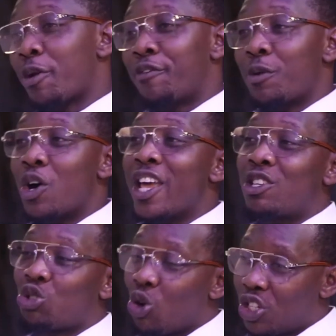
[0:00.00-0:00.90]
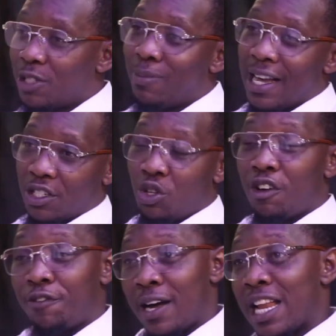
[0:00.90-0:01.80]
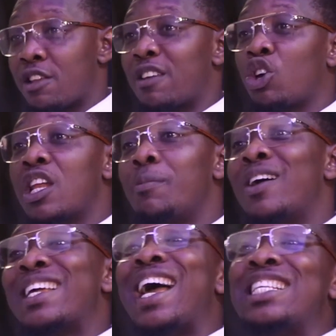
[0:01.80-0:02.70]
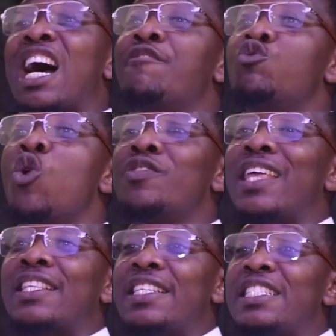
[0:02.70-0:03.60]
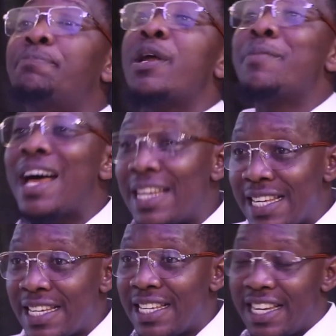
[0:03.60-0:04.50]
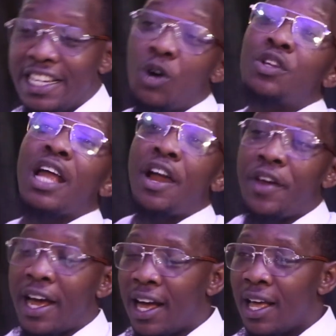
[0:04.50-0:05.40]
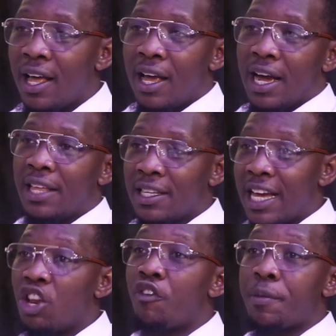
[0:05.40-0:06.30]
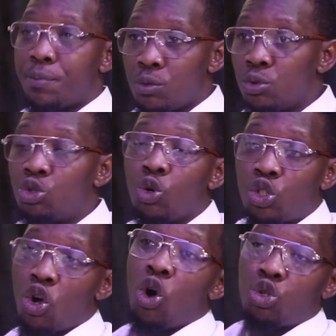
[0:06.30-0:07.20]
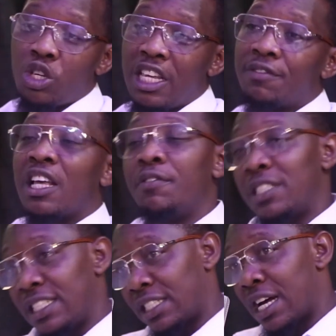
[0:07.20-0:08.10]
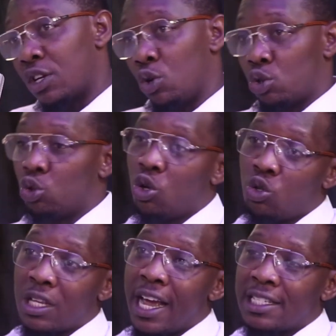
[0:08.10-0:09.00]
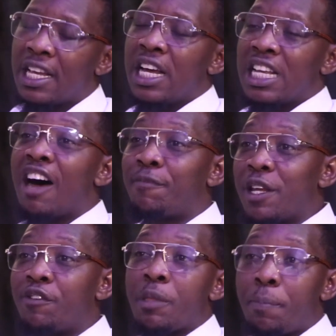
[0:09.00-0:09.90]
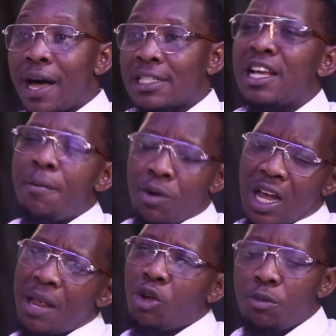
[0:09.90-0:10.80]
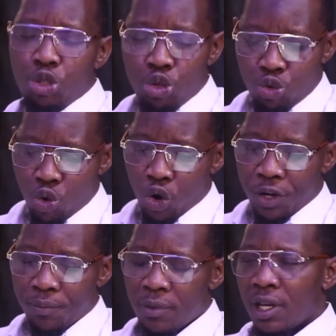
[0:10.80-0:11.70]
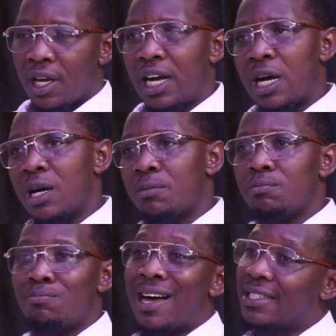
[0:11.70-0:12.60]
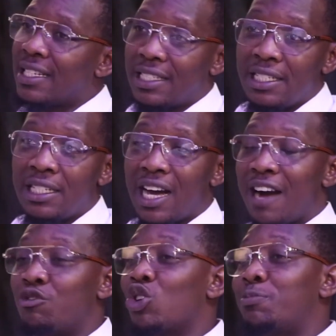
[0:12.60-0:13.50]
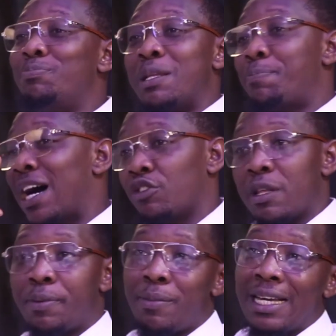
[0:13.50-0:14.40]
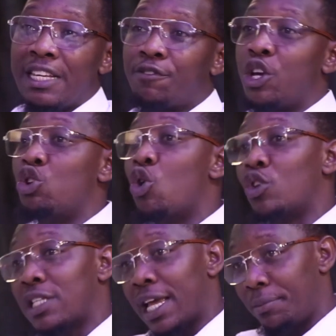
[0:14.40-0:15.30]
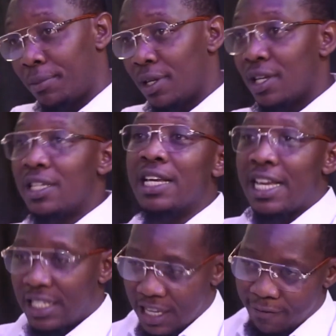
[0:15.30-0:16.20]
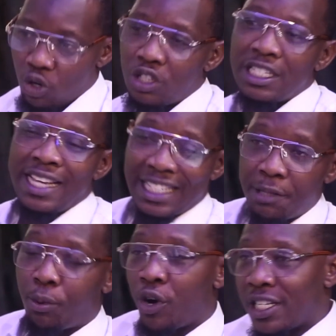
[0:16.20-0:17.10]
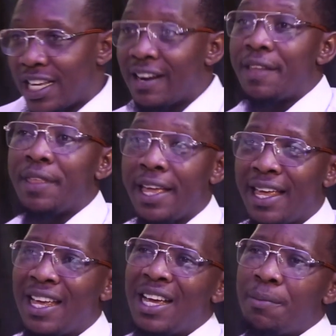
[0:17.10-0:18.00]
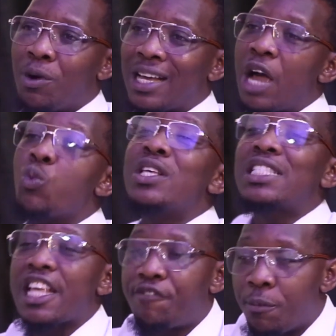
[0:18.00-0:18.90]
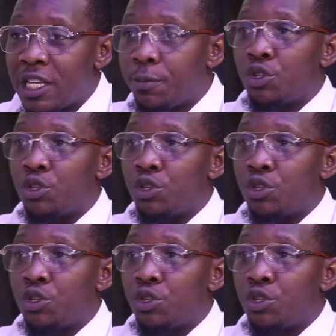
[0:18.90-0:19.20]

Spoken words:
coming from. You're a staunch Barcelona fan, and you're talking about the guys that have won 13 Premier League in their own career. I think that a lot of people don't also give services to those guys that have played from the past. But now let me come to you, Roy. Man City have not been part of the Premier League for a long time. Yes, they've been getting points here and there, But can we say from this